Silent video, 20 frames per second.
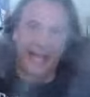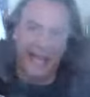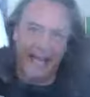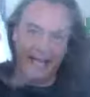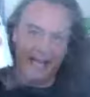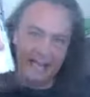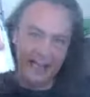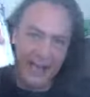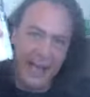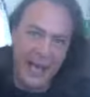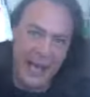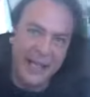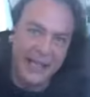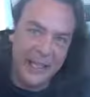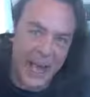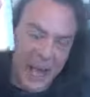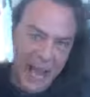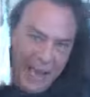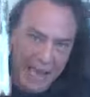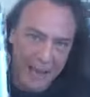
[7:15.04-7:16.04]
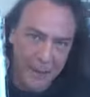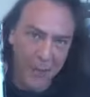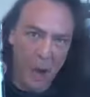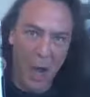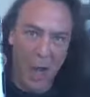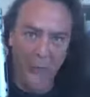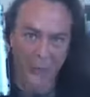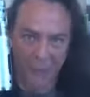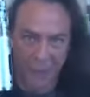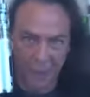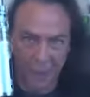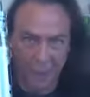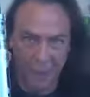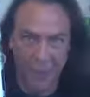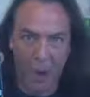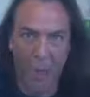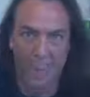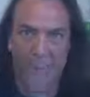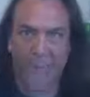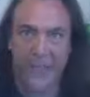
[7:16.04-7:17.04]
hitting tiny mods on the
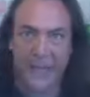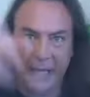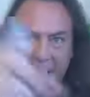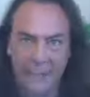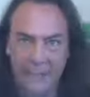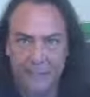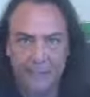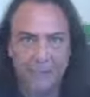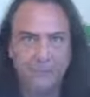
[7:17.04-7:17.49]
market.